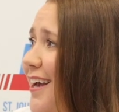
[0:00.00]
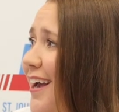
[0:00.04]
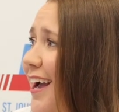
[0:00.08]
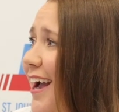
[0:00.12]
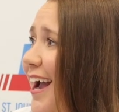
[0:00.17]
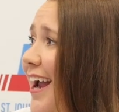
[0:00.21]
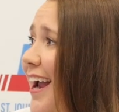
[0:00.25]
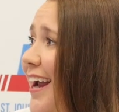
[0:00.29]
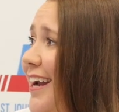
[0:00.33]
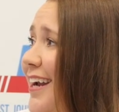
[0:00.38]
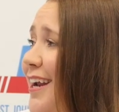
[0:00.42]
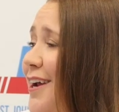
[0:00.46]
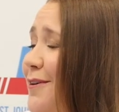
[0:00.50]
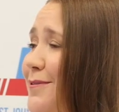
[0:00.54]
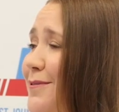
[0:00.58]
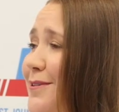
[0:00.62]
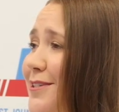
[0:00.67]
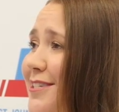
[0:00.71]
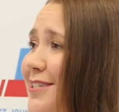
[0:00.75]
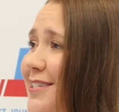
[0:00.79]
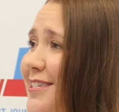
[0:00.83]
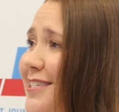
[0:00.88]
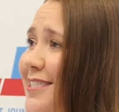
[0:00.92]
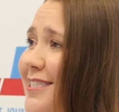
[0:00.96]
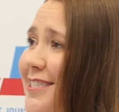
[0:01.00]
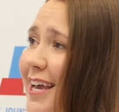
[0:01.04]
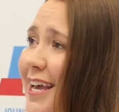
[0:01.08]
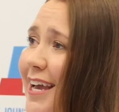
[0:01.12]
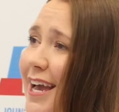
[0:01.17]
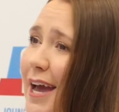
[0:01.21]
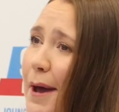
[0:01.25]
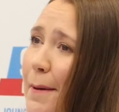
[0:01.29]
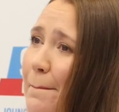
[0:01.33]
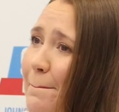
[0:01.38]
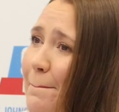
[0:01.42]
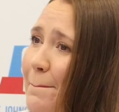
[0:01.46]
And it was just
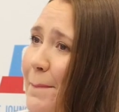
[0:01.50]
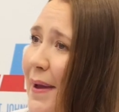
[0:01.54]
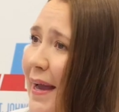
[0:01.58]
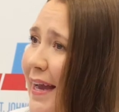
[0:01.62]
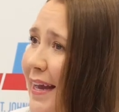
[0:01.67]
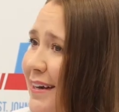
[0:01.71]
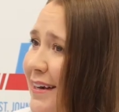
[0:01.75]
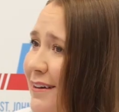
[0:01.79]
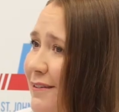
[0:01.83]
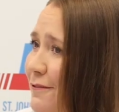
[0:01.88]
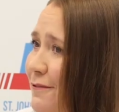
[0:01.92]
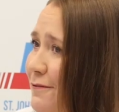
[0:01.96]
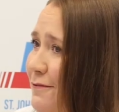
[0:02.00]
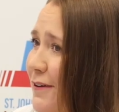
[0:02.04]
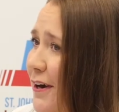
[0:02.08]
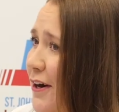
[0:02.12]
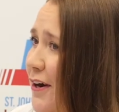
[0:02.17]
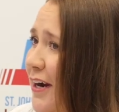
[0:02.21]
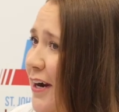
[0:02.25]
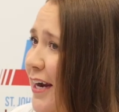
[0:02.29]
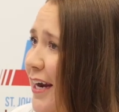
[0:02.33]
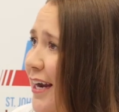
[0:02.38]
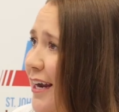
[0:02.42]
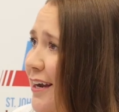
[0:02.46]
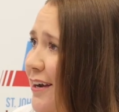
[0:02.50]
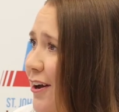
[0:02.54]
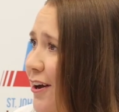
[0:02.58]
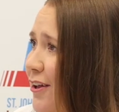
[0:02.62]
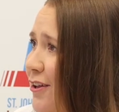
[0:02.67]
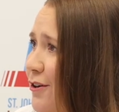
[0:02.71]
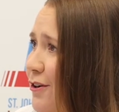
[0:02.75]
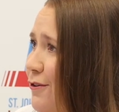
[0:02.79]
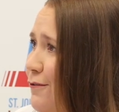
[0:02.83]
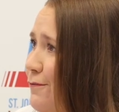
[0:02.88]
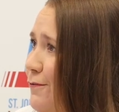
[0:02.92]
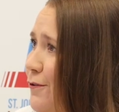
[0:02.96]
like a band of very
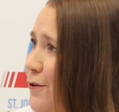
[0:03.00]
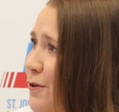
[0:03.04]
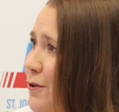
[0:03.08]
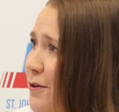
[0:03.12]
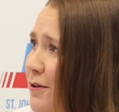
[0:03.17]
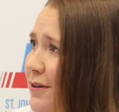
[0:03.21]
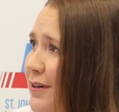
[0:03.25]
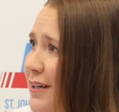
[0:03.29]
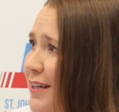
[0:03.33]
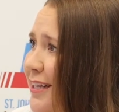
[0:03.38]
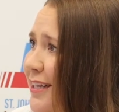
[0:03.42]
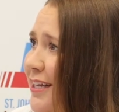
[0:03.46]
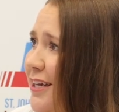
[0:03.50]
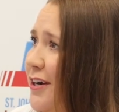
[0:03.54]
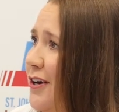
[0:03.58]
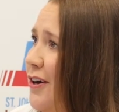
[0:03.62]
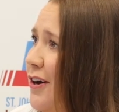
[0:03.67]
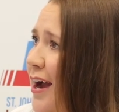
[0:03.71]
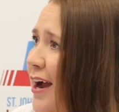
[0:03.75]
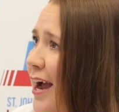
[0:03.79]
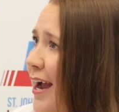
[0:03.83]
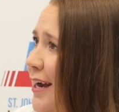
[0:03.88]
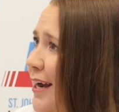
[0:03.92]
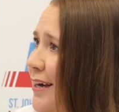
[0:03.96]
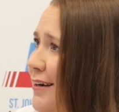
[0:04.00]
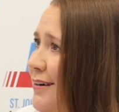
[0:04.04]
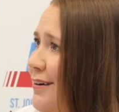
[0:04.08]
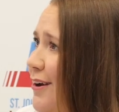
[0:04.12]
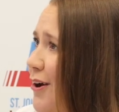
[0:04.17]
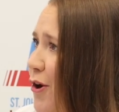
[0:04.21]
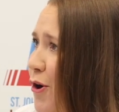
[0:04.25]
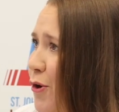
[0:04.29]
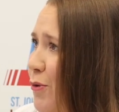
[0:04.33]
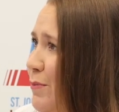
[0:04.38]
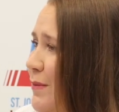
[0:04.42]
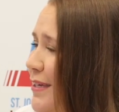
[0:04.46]
colorful, clear-eyed
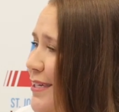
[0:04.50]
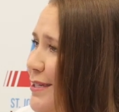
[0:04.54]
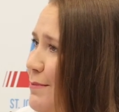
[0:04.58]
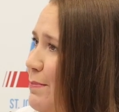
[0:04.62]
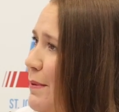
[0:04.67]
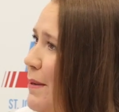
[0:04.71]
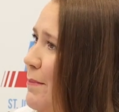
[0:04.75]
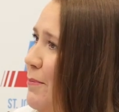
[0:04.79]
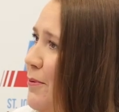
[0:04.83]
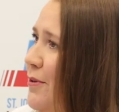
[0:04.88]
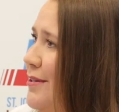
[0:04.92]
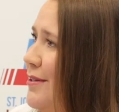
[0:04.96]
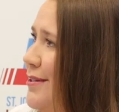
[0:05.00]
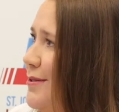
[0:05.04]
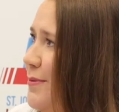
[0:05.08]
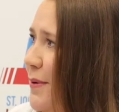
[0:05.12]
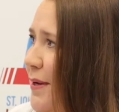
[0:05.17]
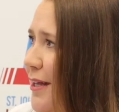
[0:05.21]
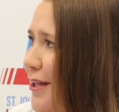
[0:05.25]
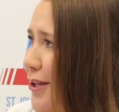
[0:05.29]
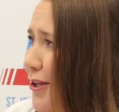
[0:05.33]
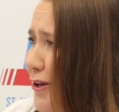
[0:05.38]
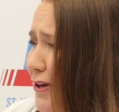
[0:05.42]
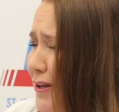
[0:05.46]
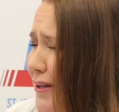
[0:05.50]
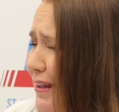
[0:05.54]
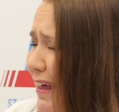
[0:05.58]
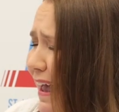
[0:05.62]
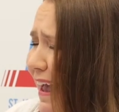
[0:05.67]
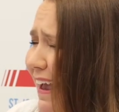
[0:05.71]
homeless people is what it looked like.